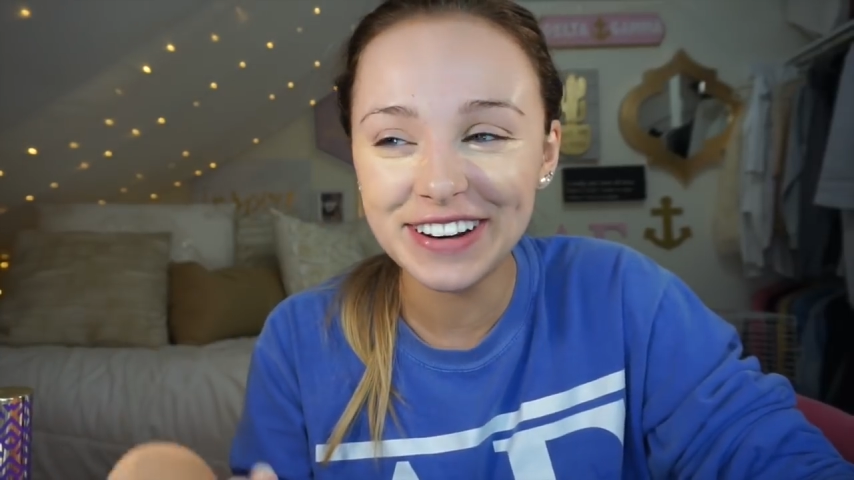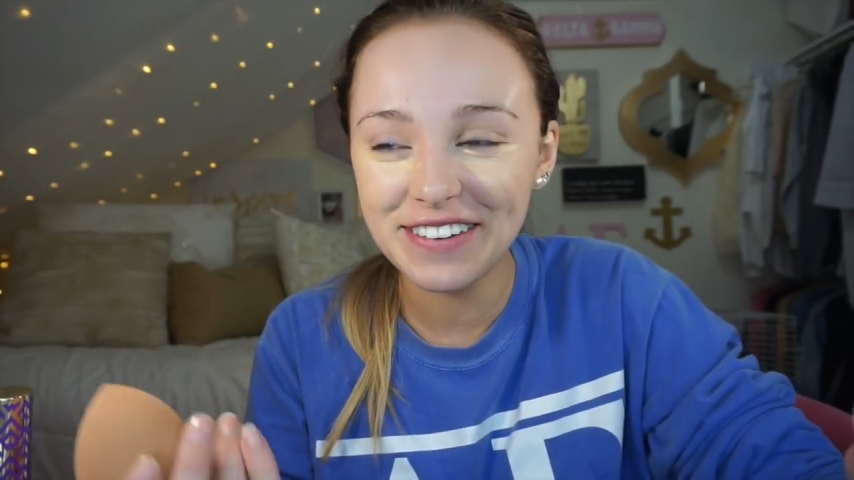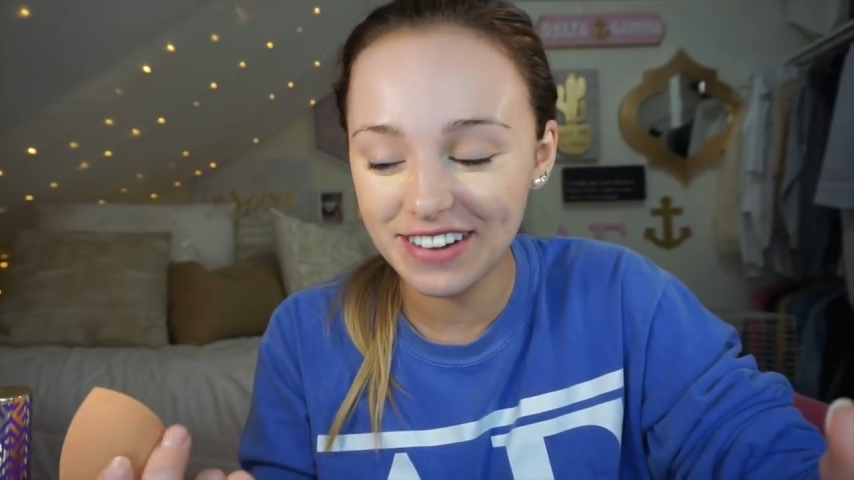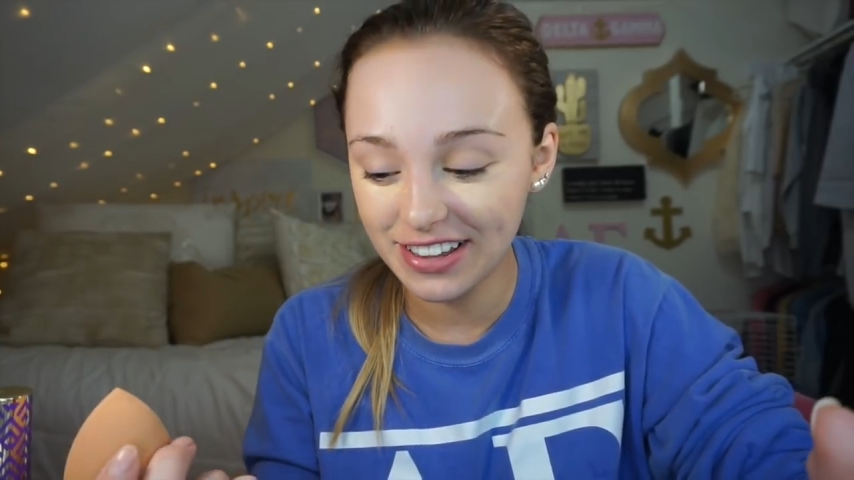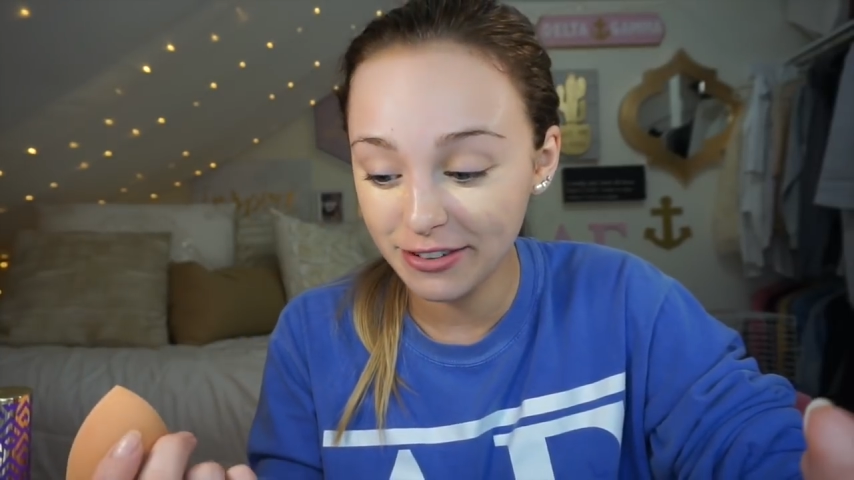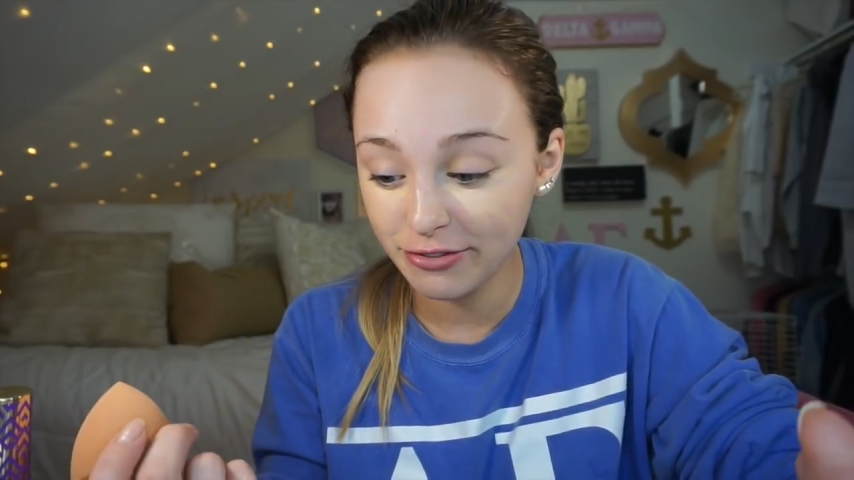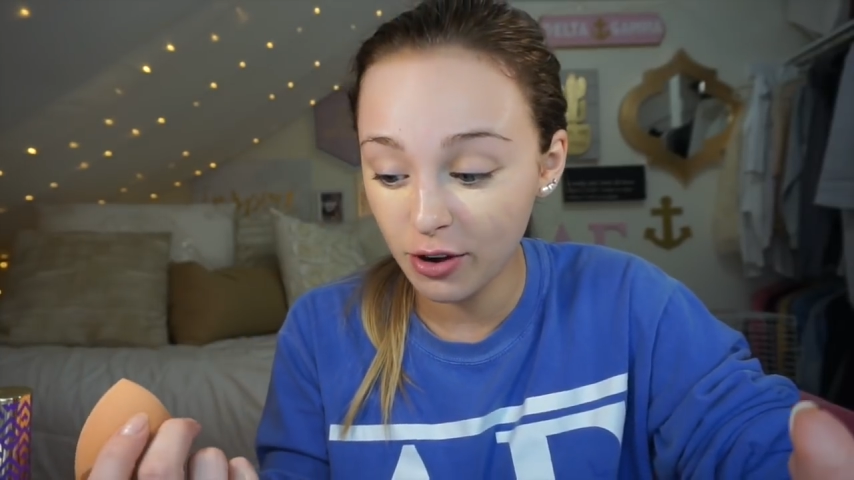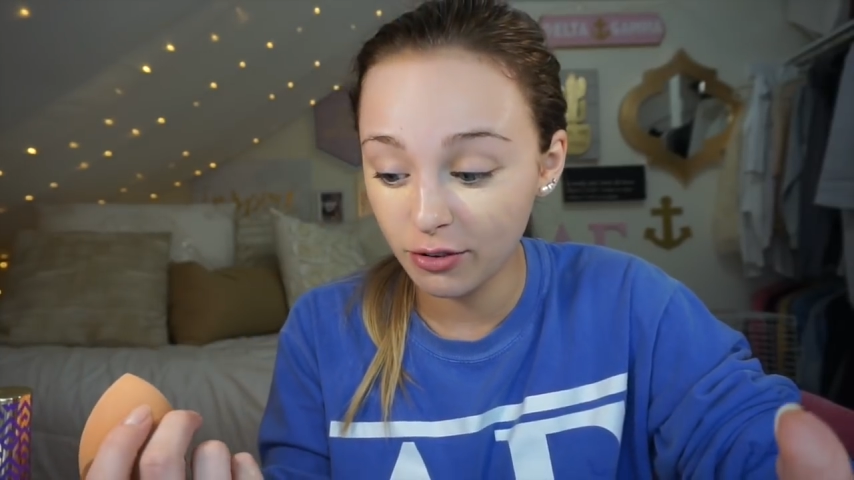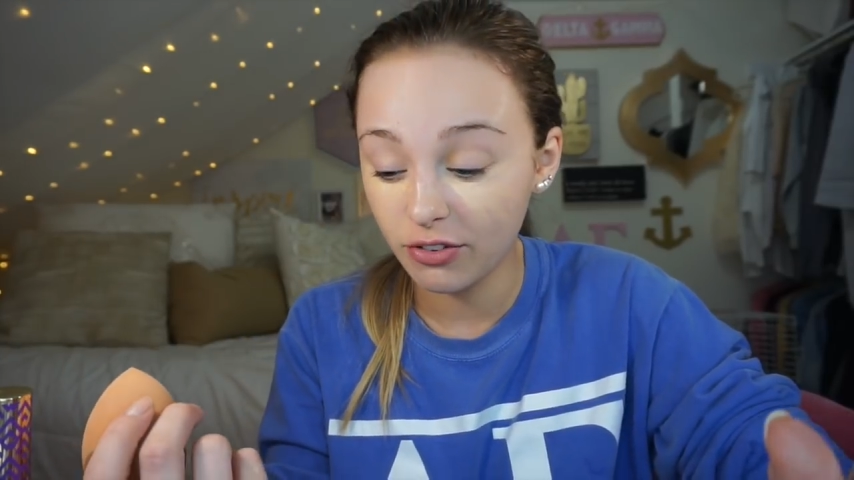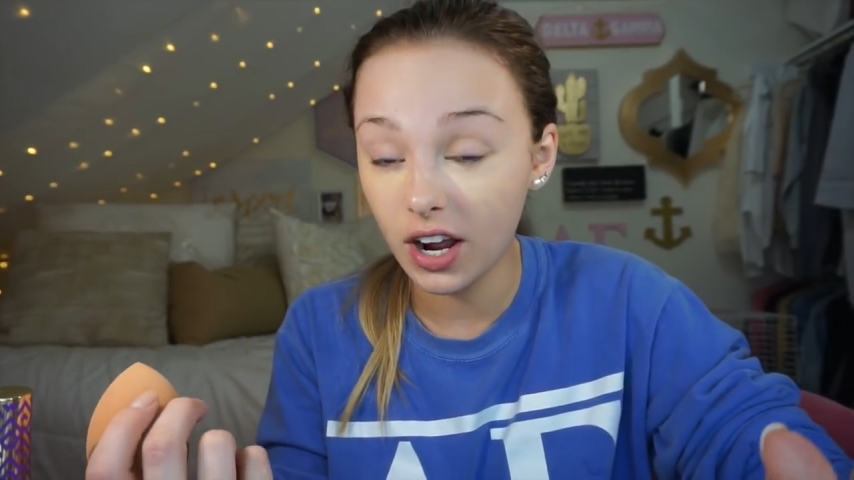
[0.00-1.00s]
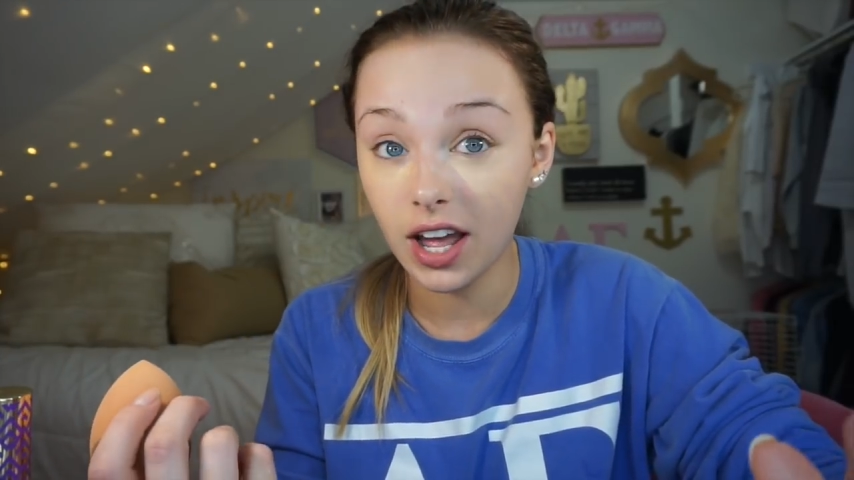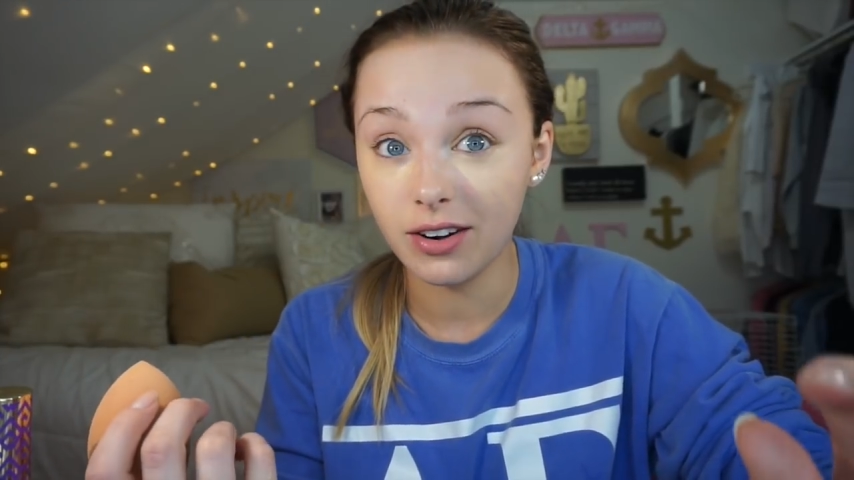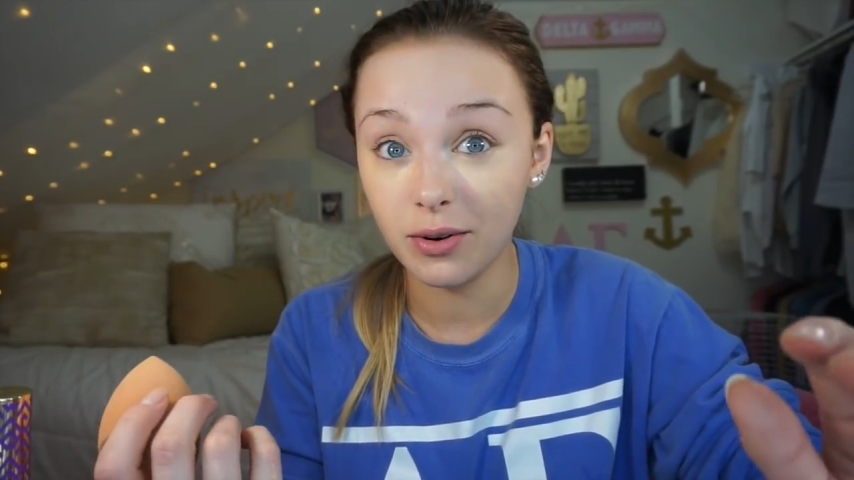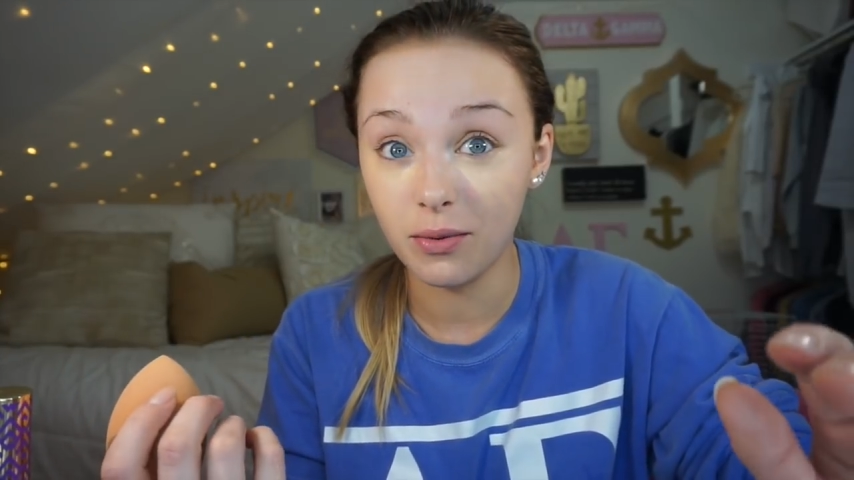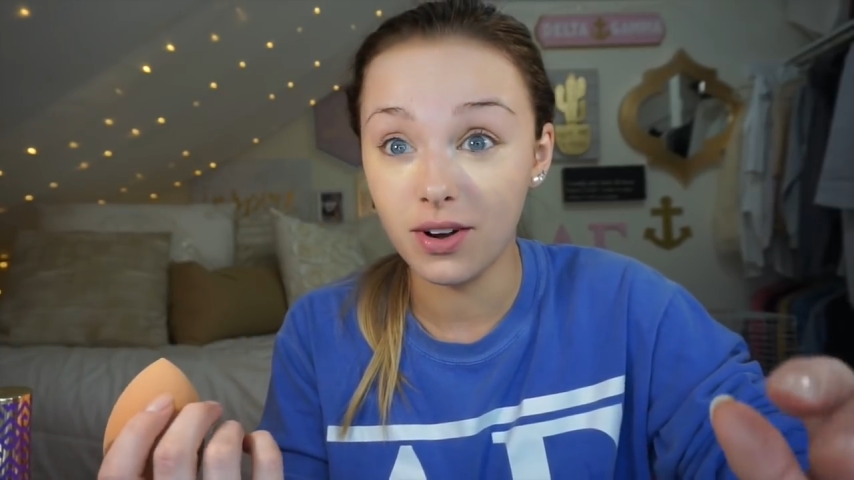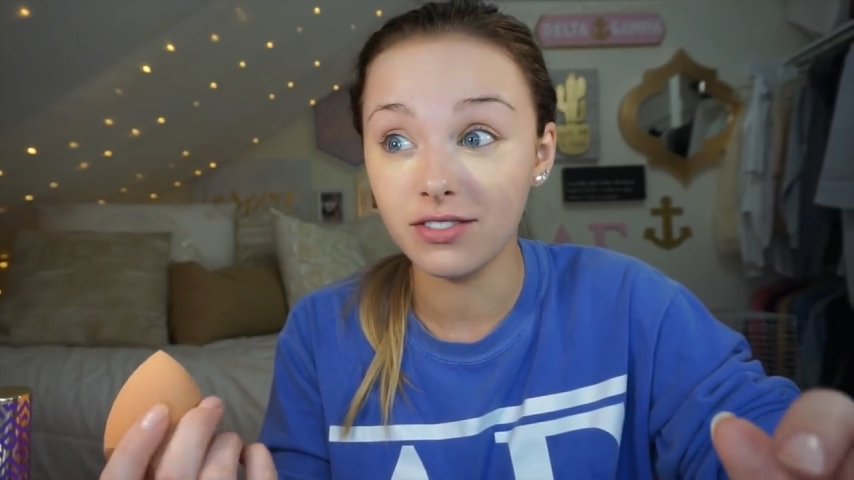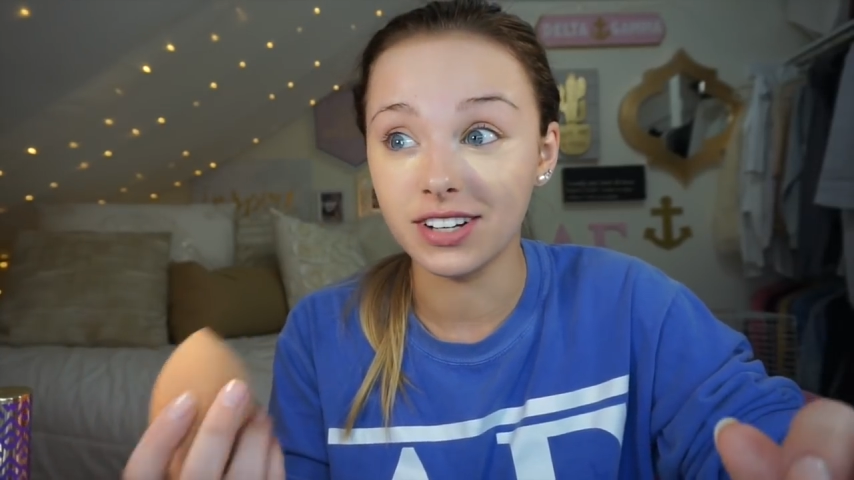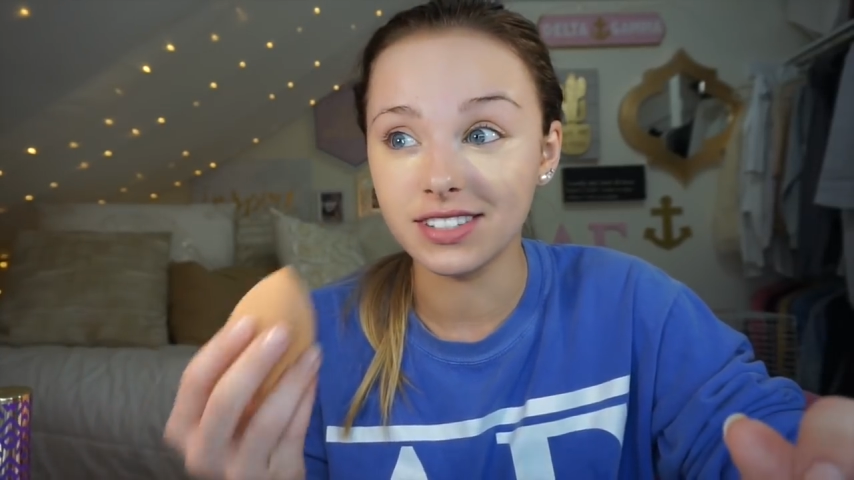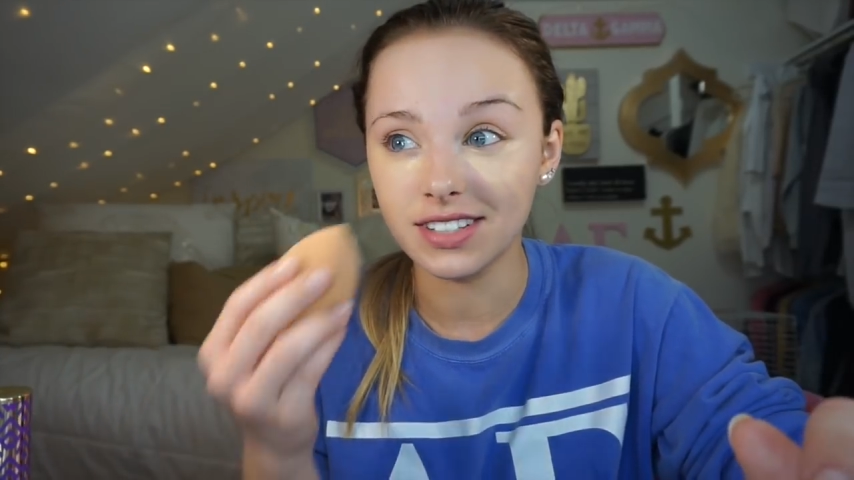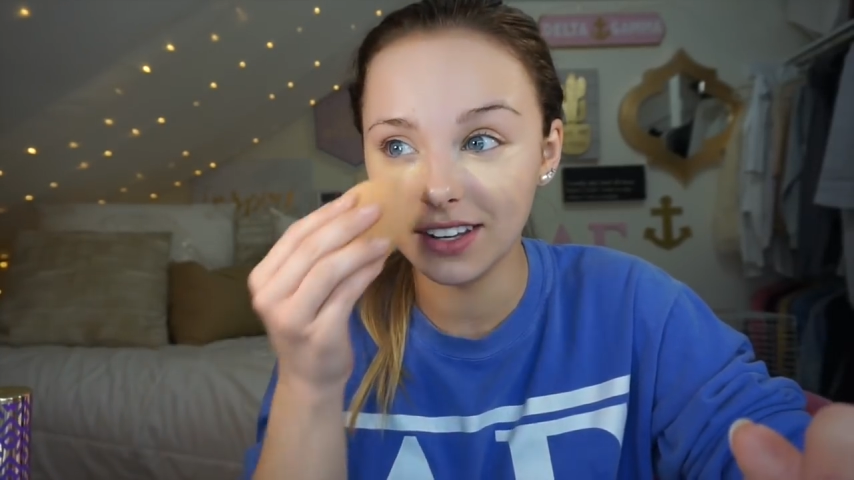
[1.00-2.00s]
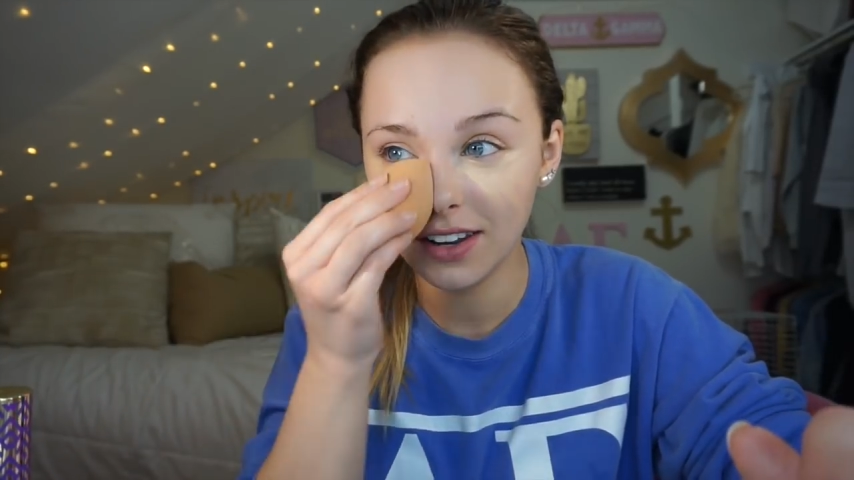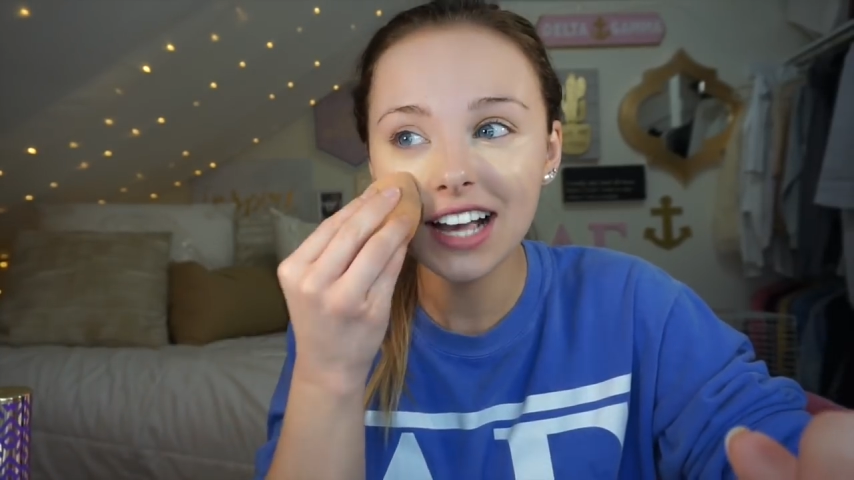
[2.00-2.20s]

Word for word: when I'm on the phone for I don't know what reason.